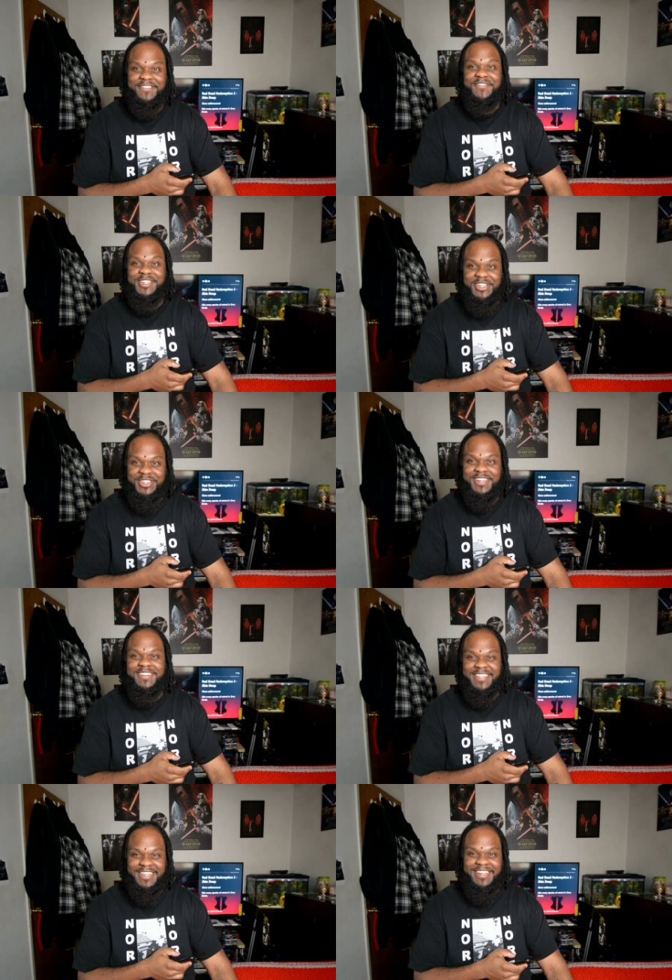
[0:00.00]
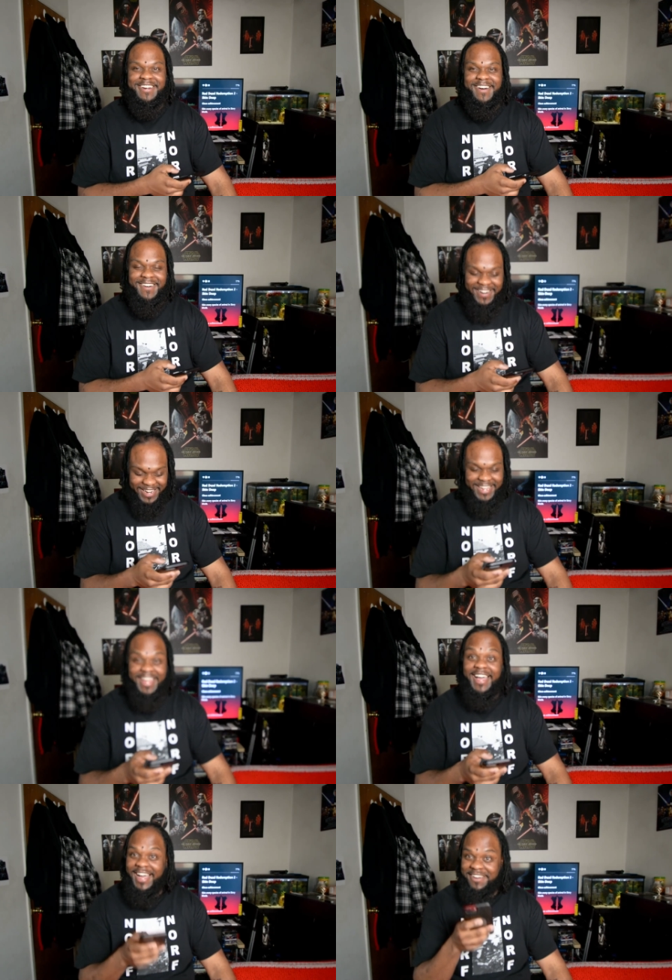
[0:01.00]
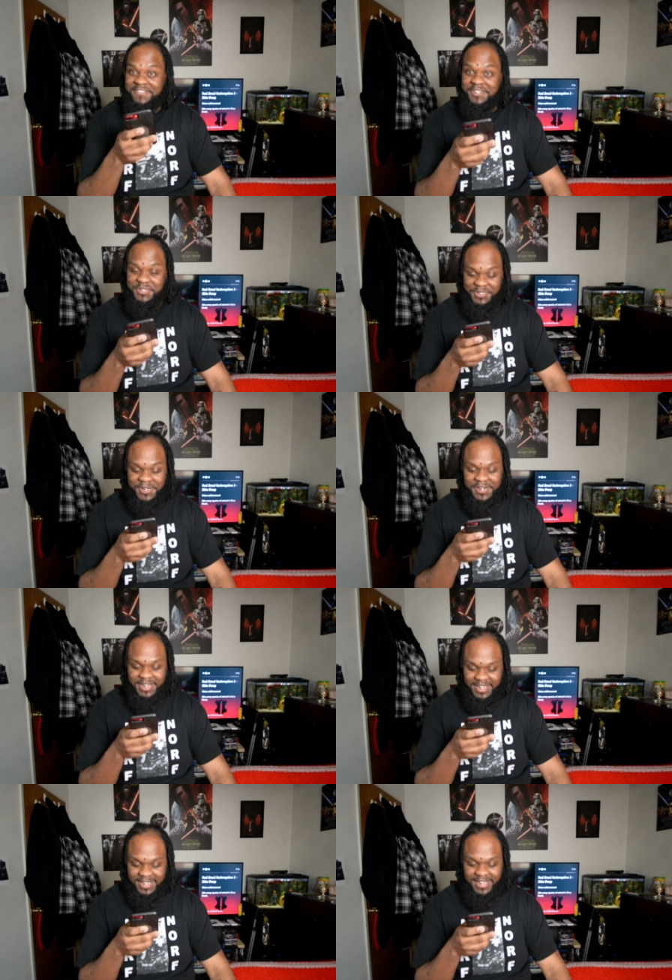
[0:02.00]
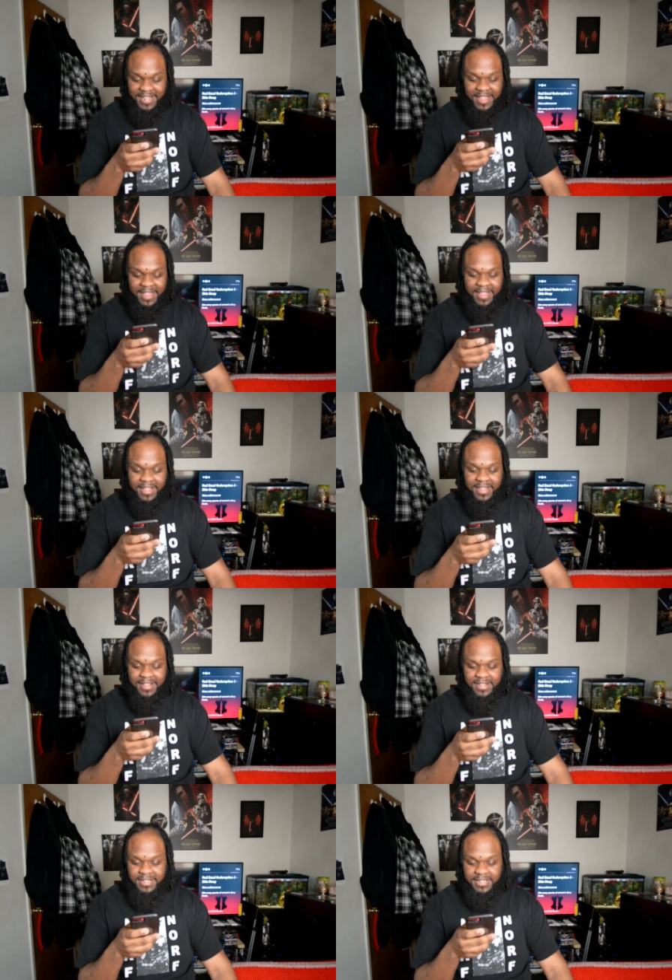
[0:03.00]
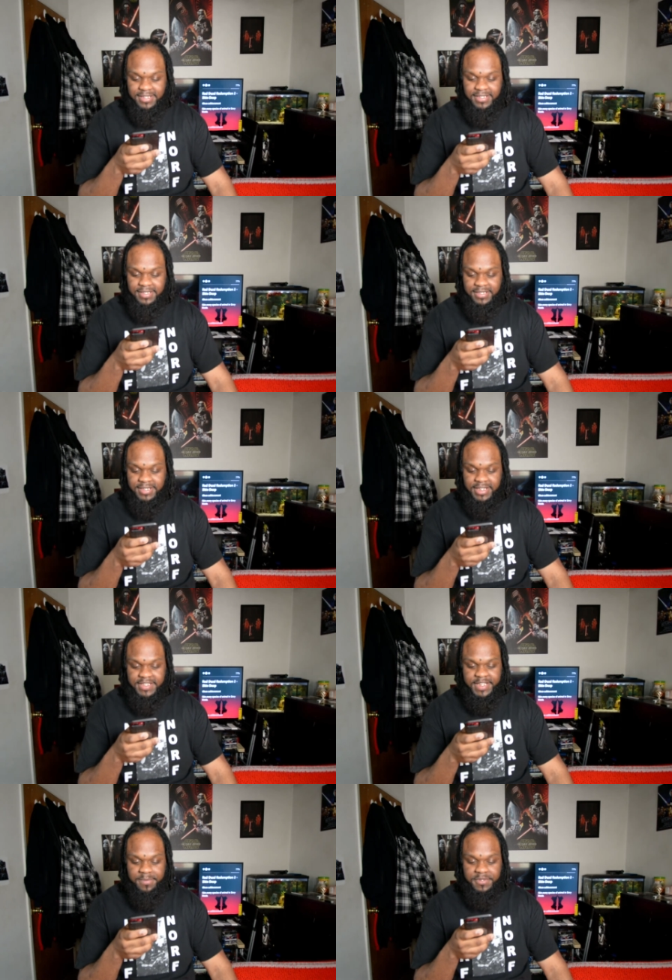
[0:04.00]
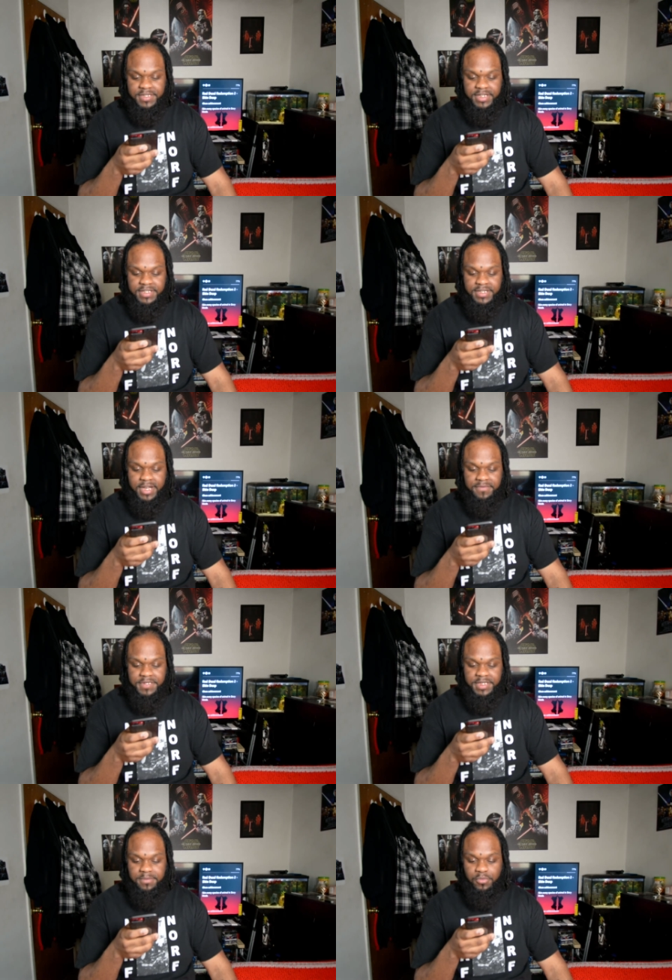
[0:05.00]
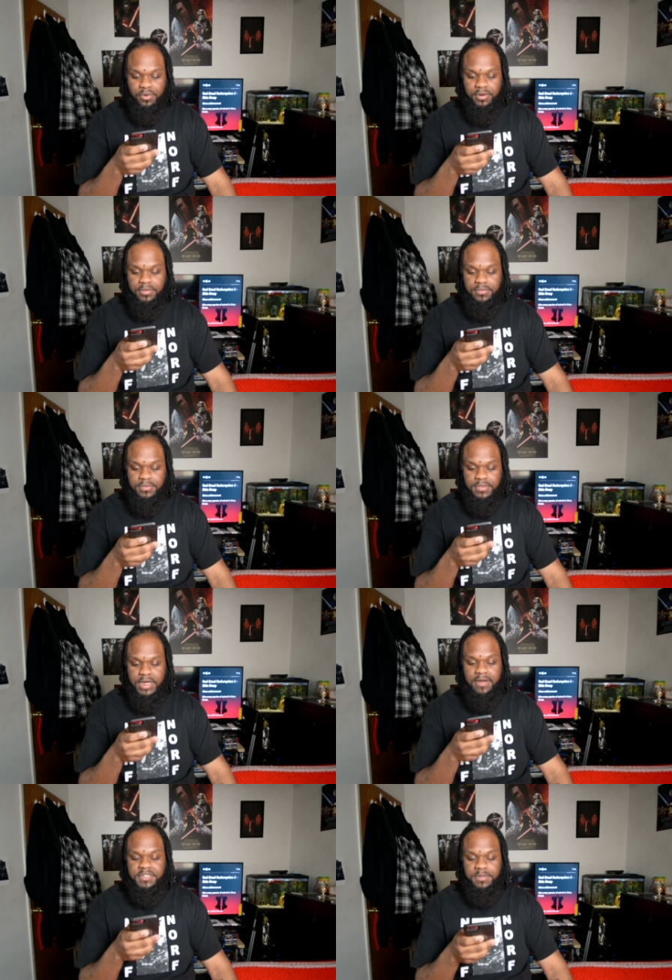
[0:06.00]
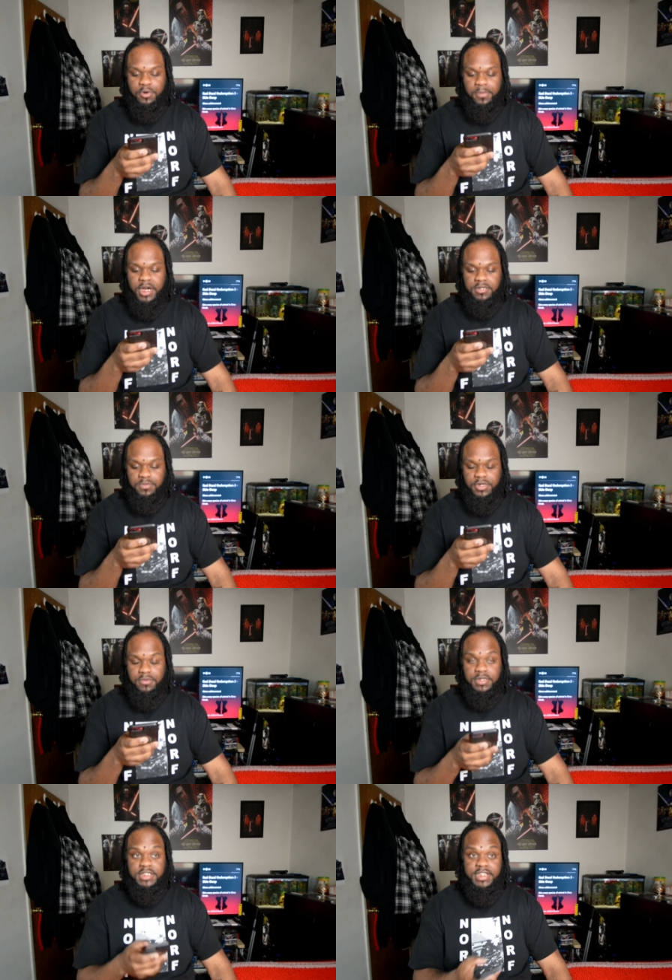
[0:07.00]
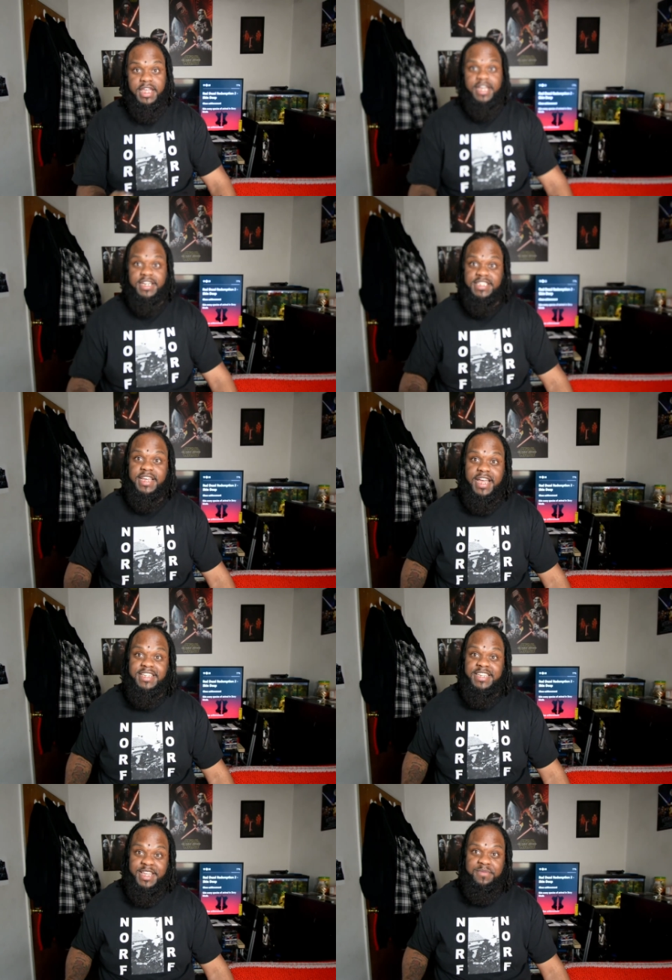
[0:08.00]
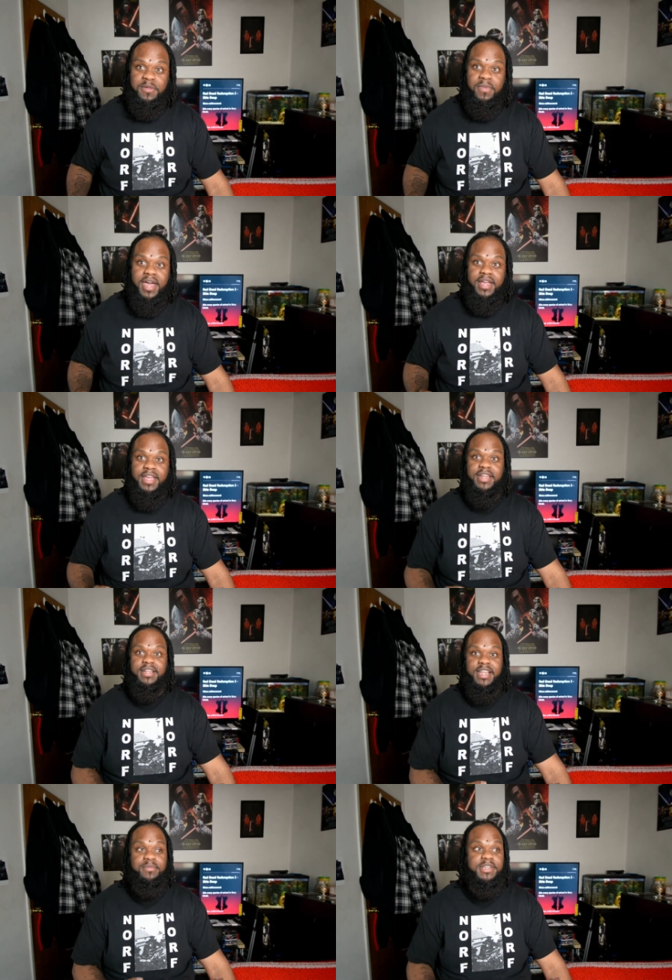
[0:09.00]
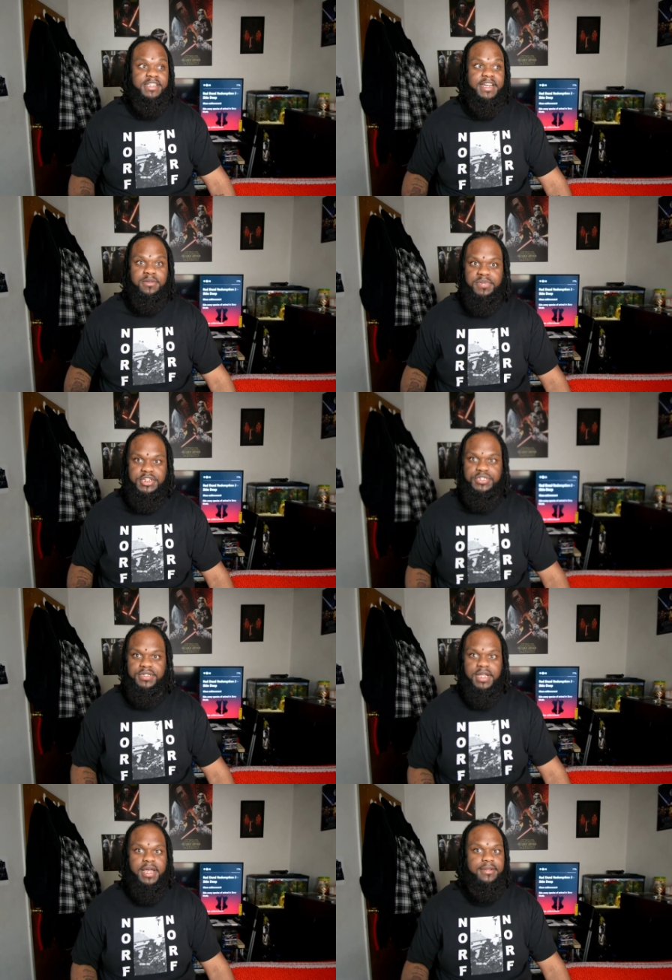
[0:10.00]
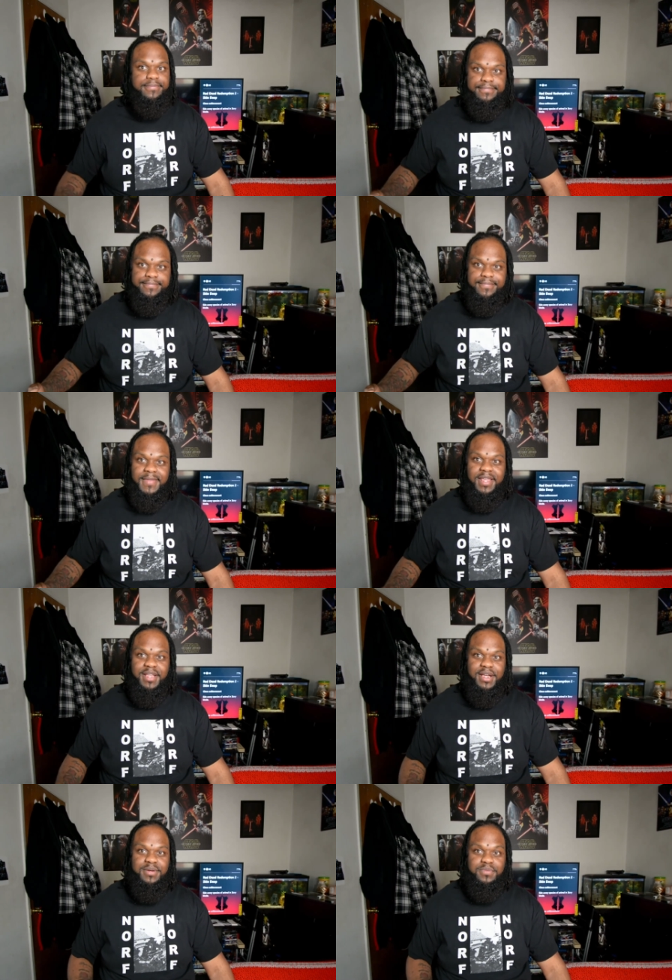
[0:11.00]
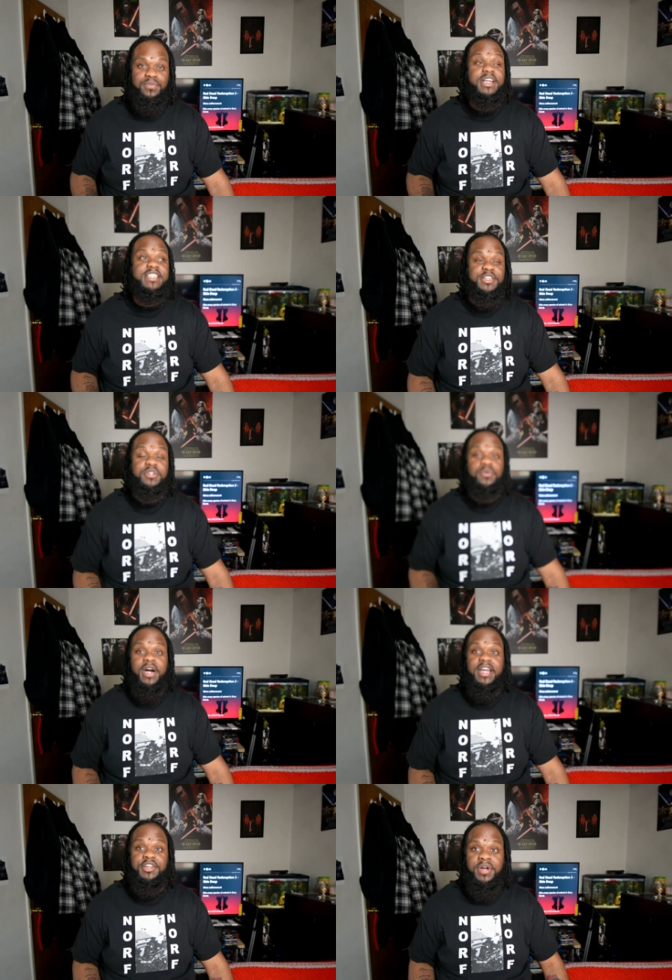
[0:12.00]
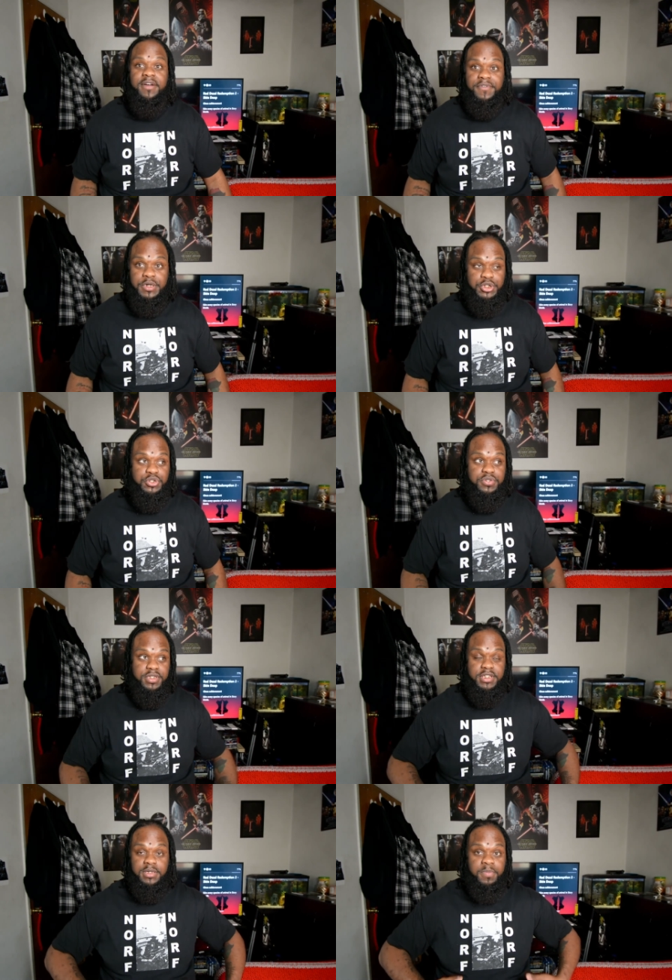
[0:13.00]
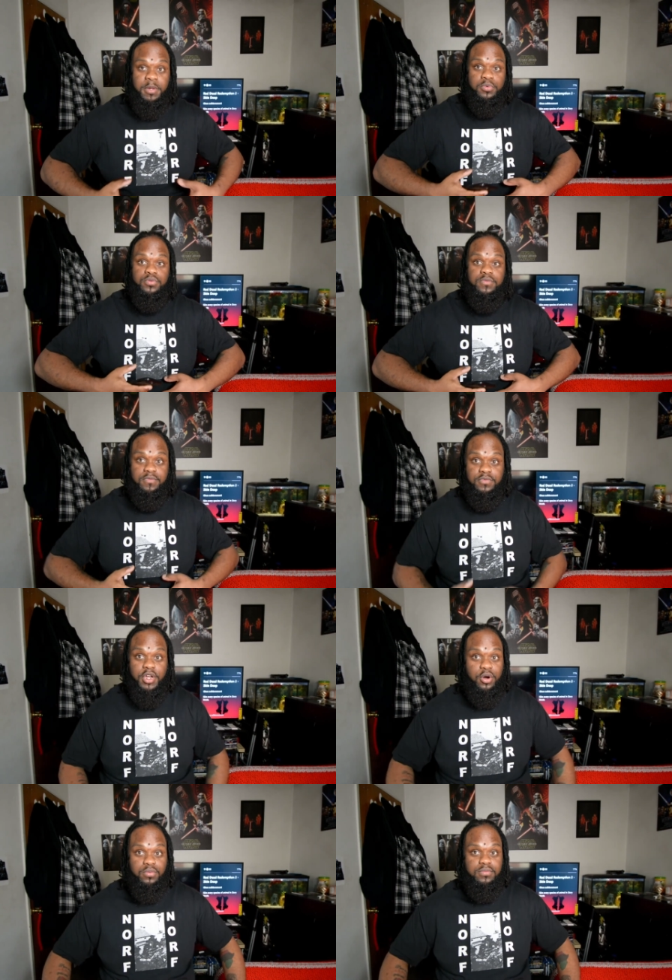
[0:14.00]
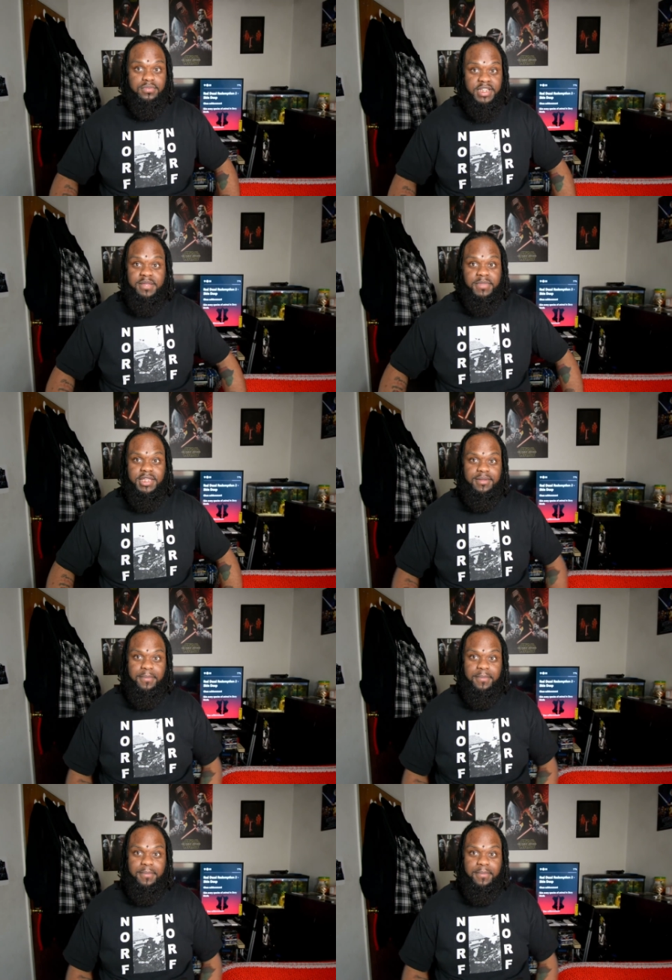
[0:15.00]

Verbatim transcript: But Shelly Cardi. I fucked Cardi. Uh, examples because I've seen more I've seen more models more than once. Yeah, because they actually hit me back and let me take the pictures. Like that's literally why I don't have phone issues because people don't hit me.